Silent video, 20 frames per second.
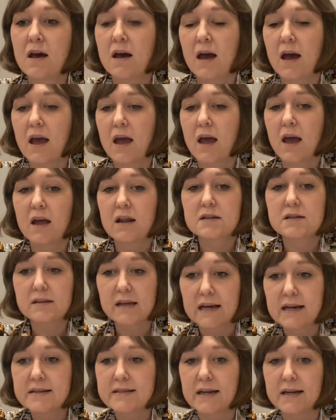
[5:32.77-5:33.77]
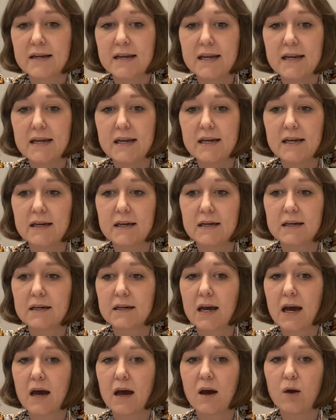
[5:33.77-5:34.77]
And like I said, he
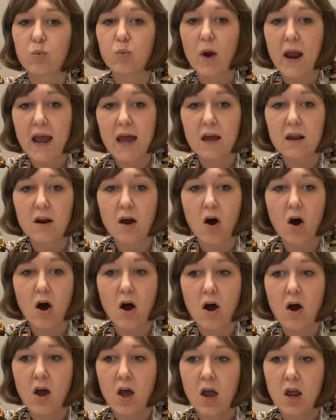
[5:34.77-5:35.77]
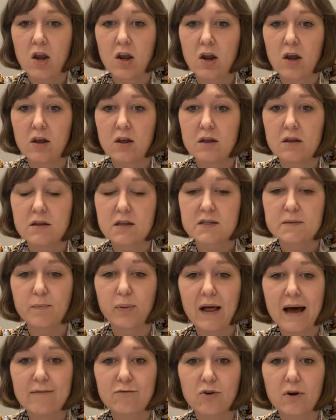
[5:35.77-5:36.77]
ran on this
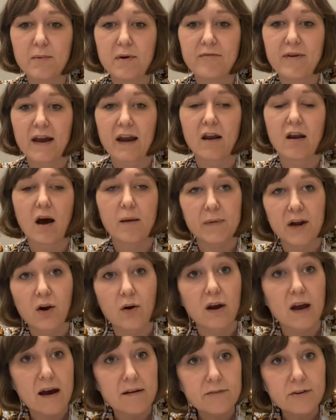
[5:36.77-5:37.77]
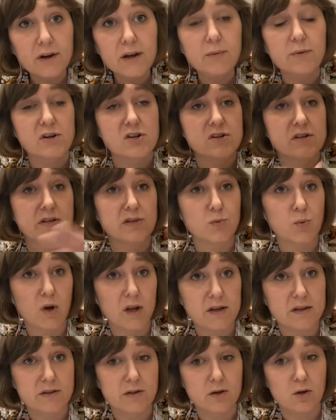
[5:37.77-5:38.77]
platform of economic recovery, which is what
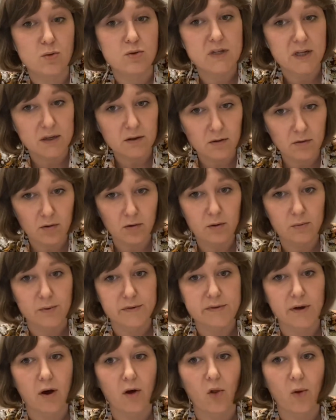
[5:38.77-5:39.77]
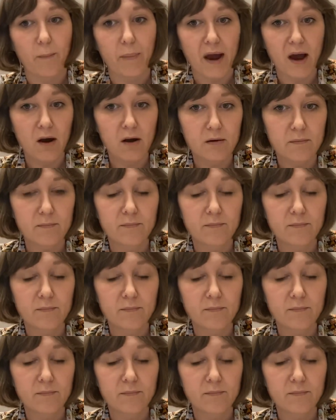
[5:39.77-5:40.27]
his New Deal was all about.